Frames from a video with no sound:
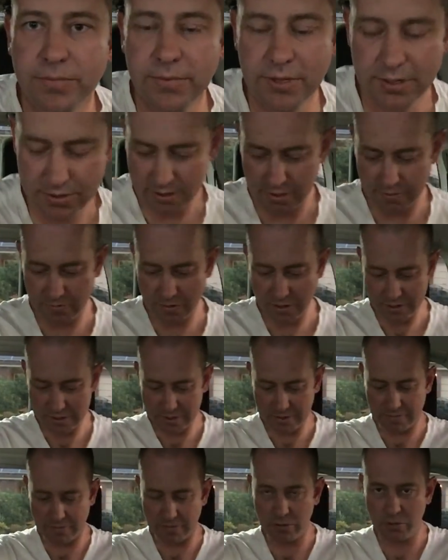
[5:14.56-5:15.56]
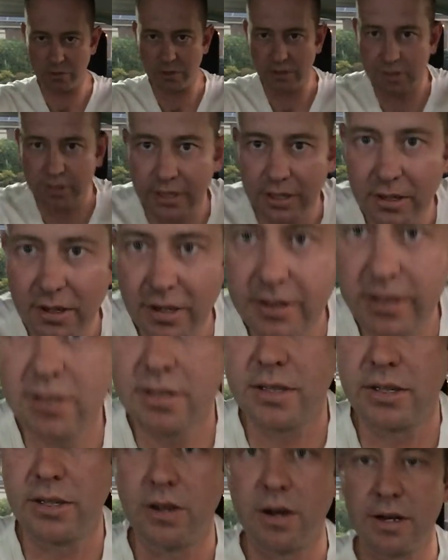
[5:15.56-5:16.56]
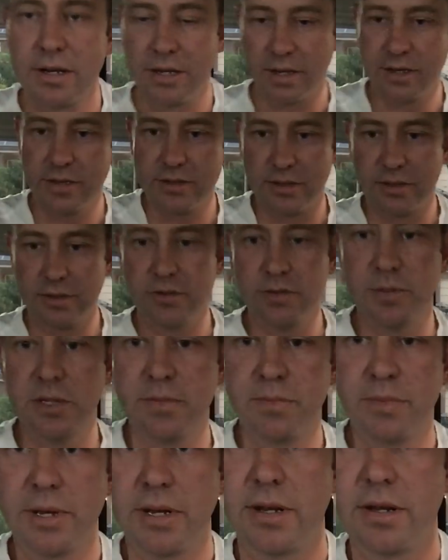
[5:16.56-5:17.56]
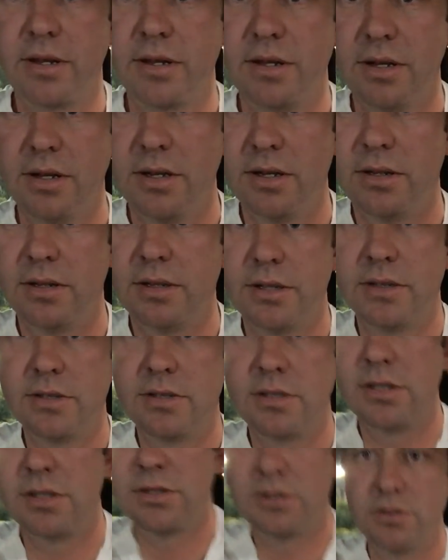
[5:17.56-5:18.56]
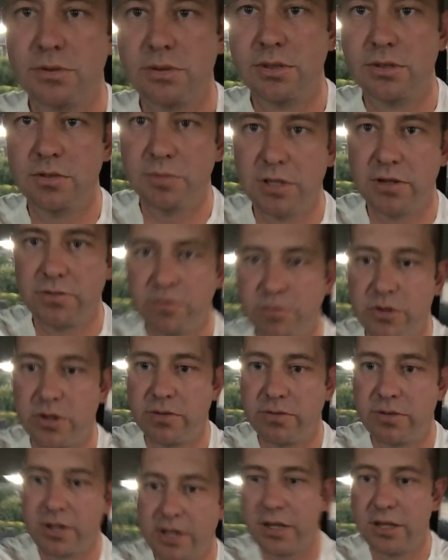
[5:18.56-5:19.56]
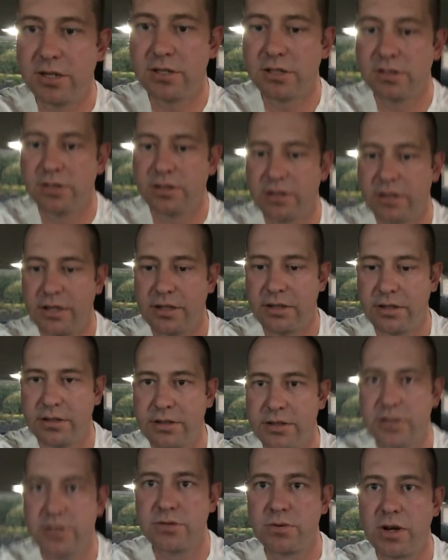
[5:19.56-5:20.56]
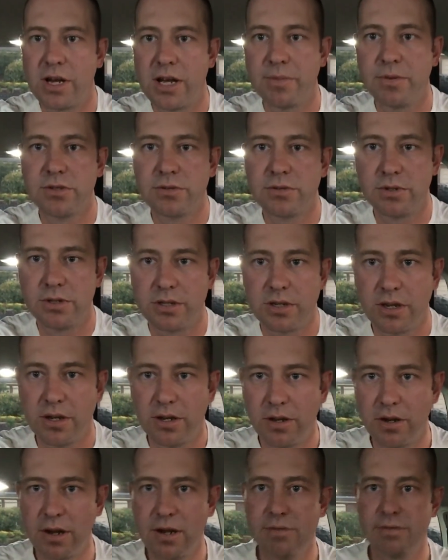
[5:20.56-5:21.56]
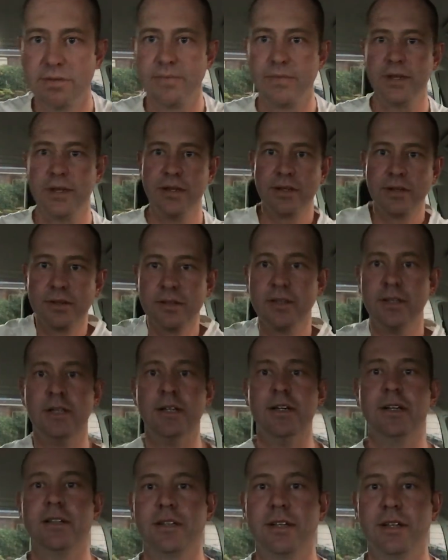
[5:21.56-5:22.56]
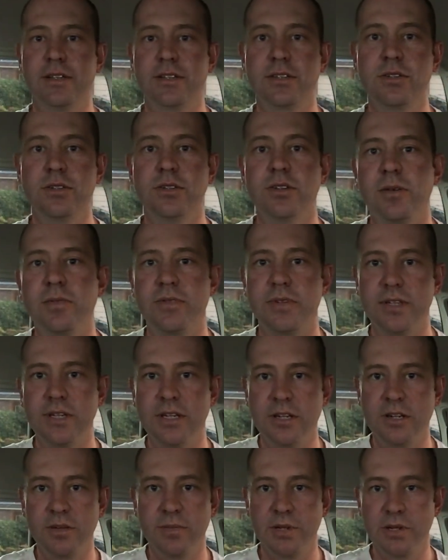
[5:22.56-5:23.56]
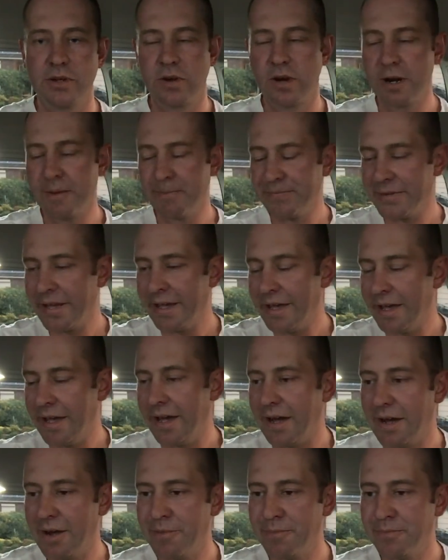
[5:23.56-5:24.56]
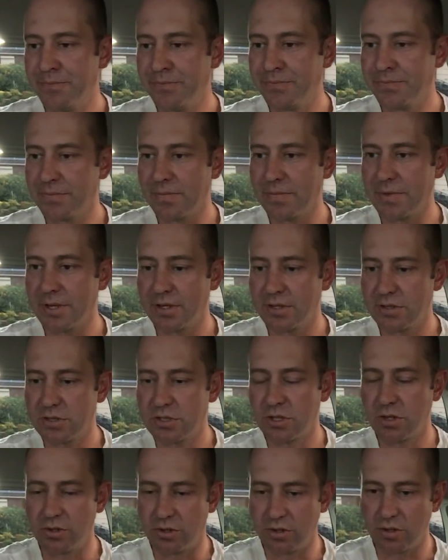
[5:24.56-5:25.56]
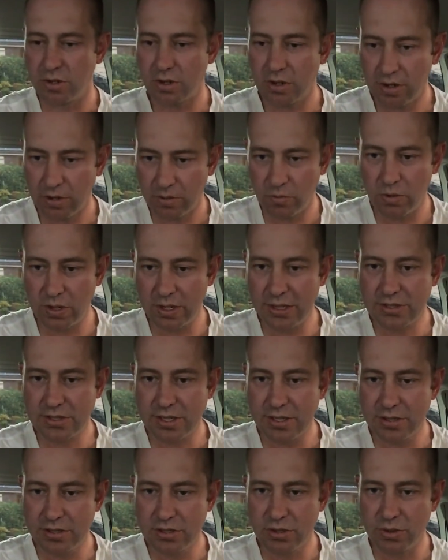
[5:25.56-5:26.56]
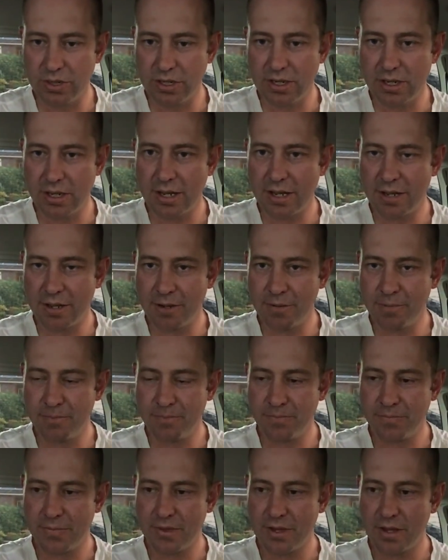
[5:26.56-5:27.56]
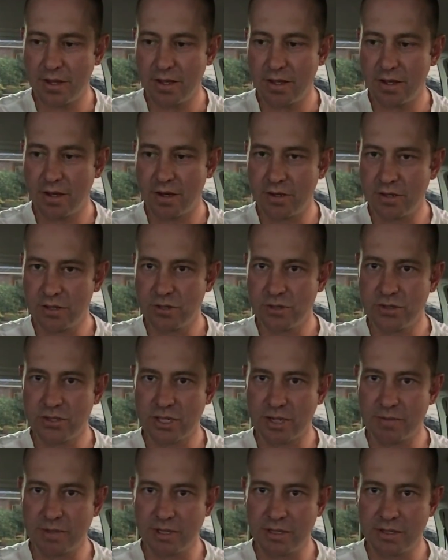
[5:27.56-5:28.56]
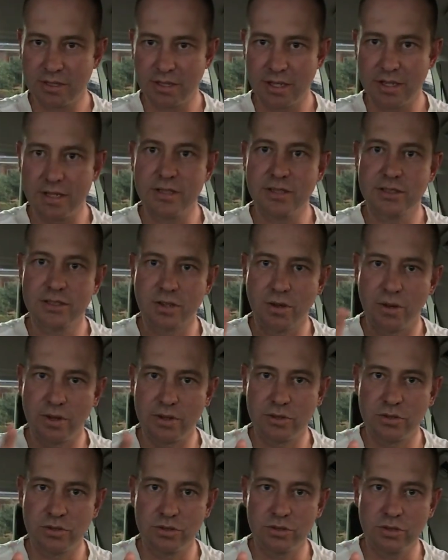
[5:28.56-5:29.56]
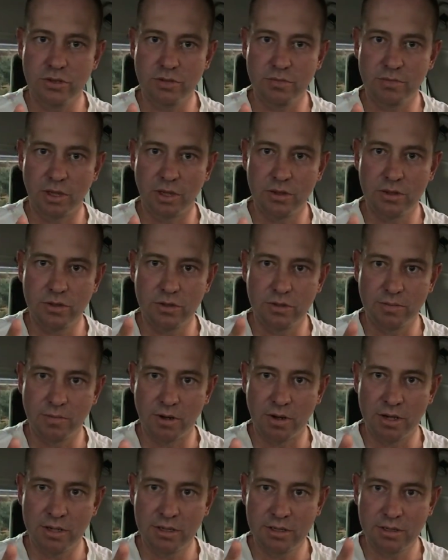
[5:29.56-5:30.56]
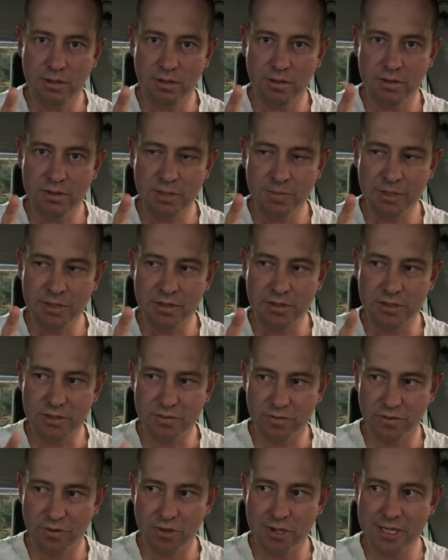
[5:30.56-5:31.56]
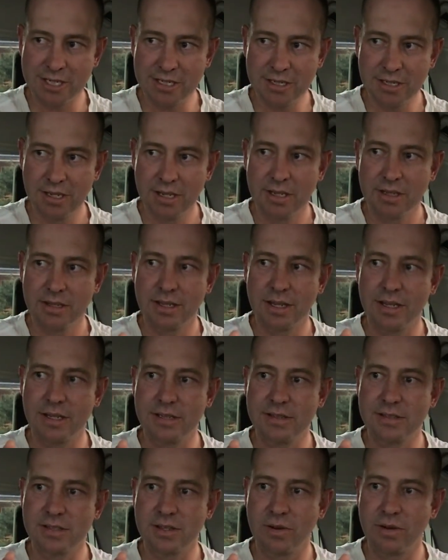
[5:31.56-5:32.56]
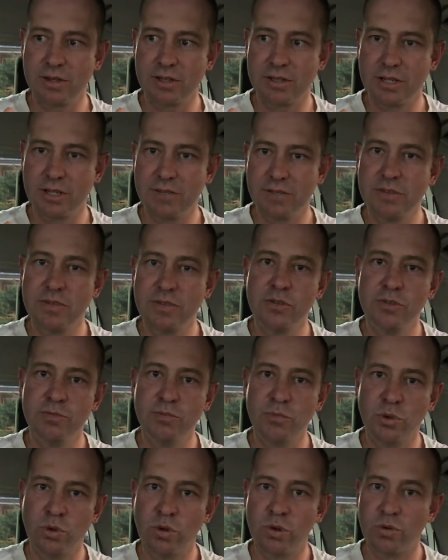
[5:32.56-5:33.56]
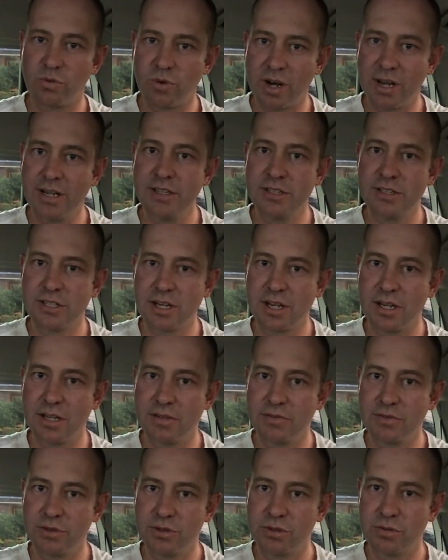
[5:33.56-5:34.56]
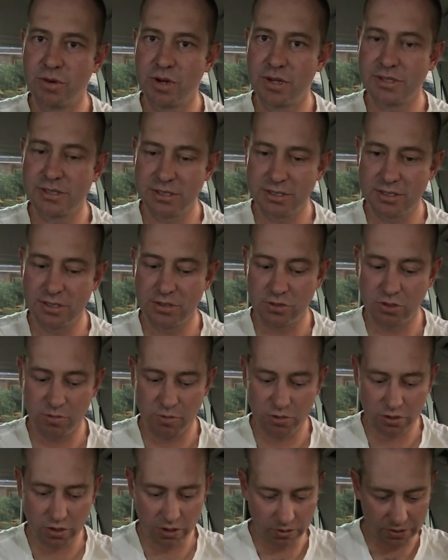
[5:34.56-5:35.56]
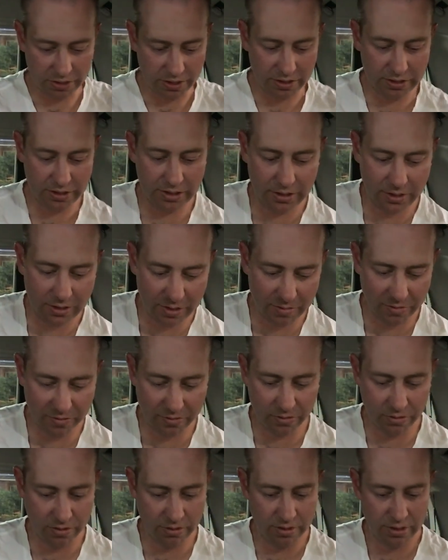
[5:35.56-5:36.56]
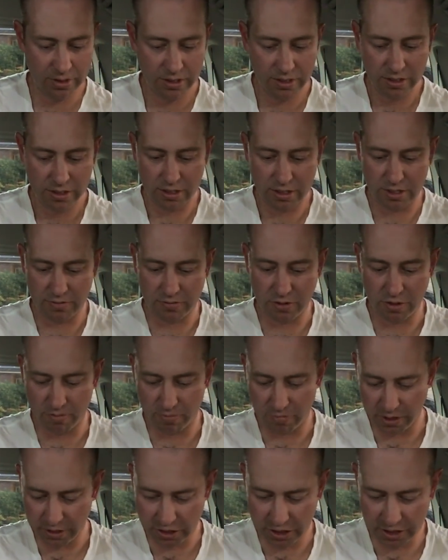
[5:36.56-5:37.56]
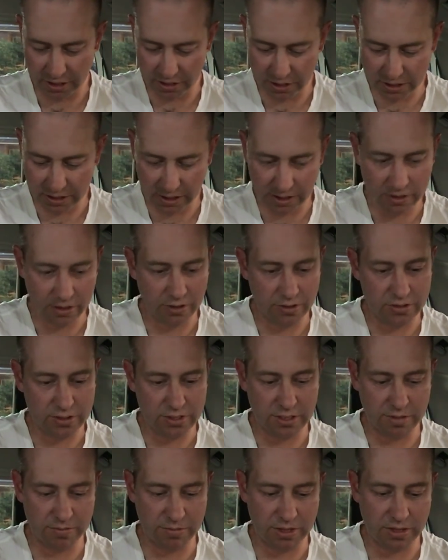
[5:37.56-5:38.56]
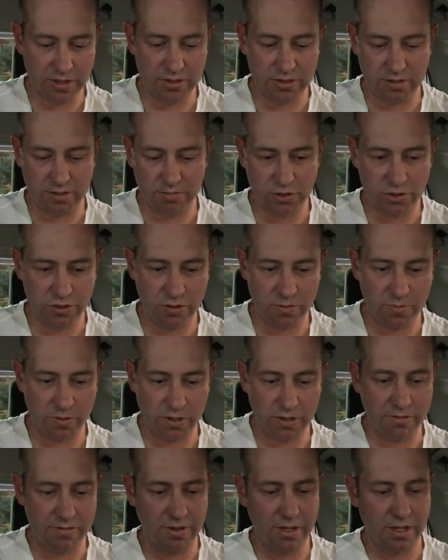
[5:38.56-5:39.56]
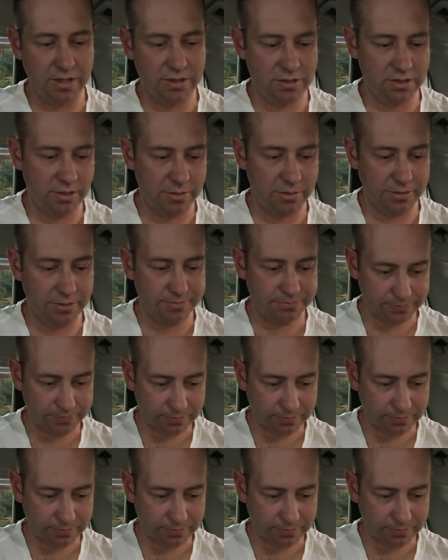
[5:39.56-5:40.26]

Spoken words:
let's see, if I sit forward, I think the lighting is a little bit better. Let's just do a little bit of a modification, and this is what happens when you go live. That's good, hopefully you're hearing me all right. So let's get into it. I'm going to do something that is going to blow your mind, something that's free, that is going to give you more range out of your Y62 Patrol that you didn't know before. And I've got my cheat sheet notes here because I'm sure I'm going to forget something.